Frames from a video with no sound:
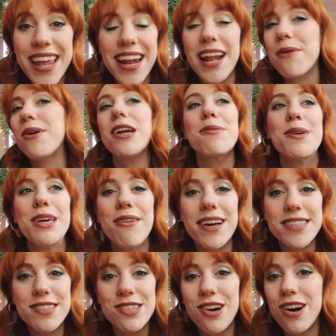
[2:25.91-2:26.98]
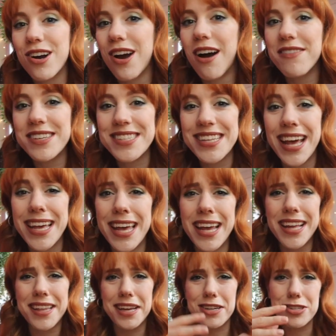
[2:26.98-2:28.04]
And I wanted to bring you guys along. Obviously I
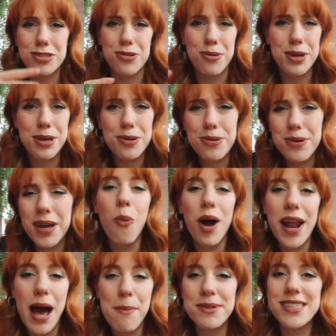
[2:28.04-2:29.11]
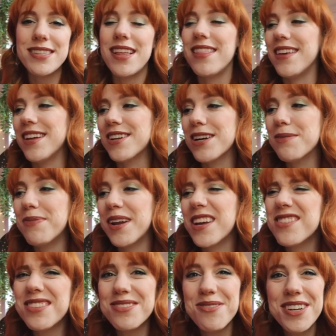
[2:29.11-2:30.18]
can't like show you what happens in the theater, but I
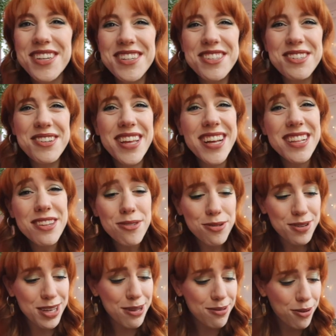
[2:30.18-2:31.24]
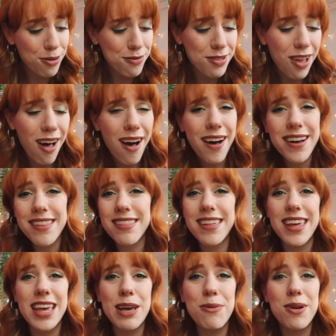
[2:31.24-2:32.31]
just wanted to do like a little cute little vlog
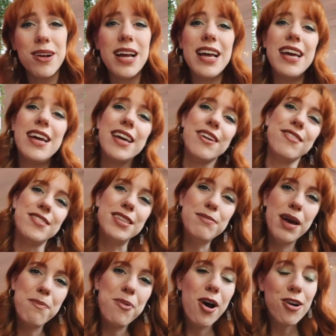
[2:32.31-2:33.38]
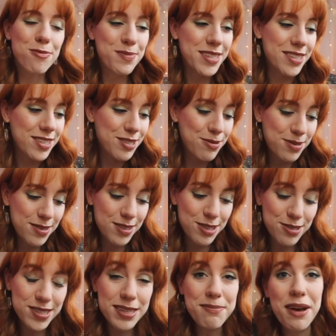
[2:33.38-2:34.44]
thing where you see my apartment, you,
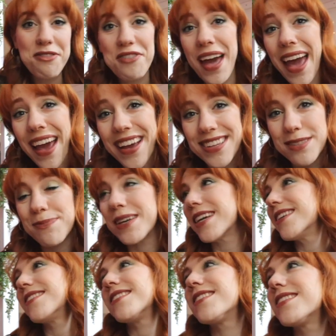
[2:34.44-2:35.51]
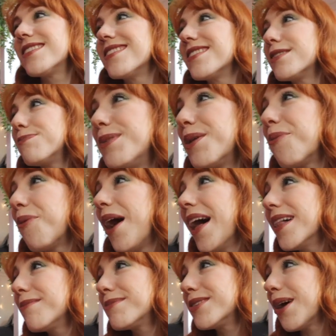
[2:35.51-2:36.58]
you see my face because it's, it's been a
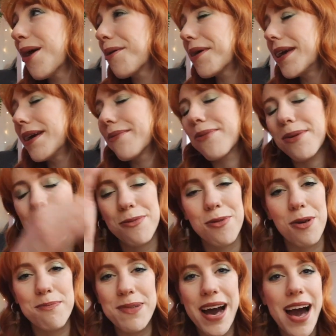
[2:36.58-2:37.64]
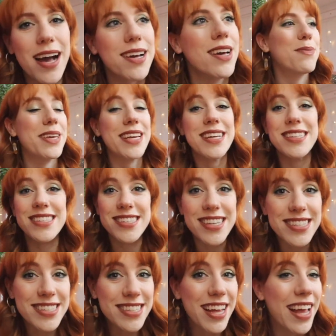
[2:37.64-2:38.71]
while. I'm sorry, we're, we're back, we're being
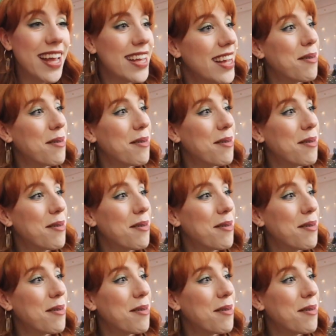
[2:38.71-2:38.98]
consistent.